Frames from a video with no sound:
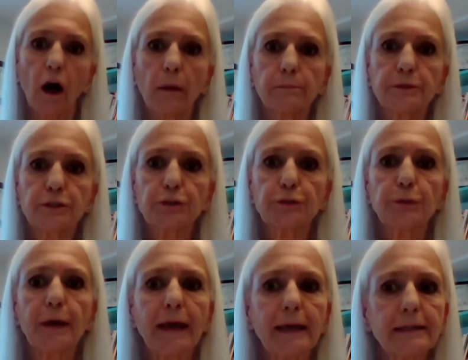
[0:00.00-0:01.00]
up
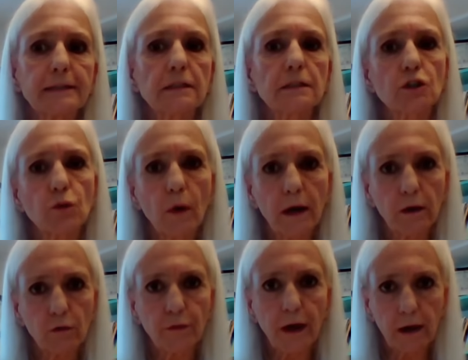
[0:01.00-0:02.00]
to 8 to
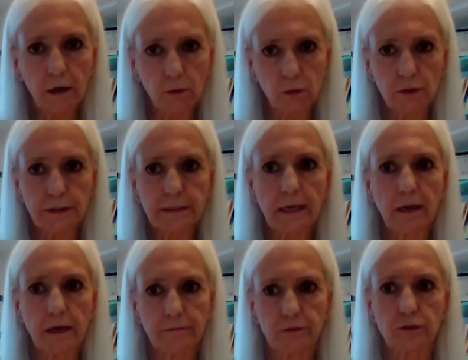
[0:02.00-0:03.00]
12 hours
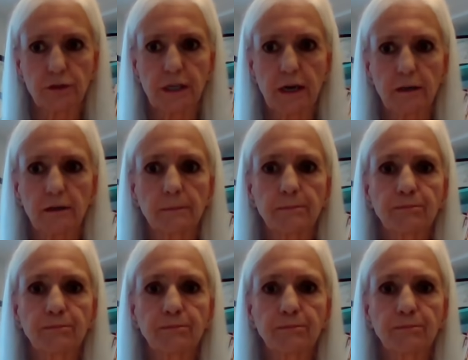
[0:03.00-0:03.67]
after death.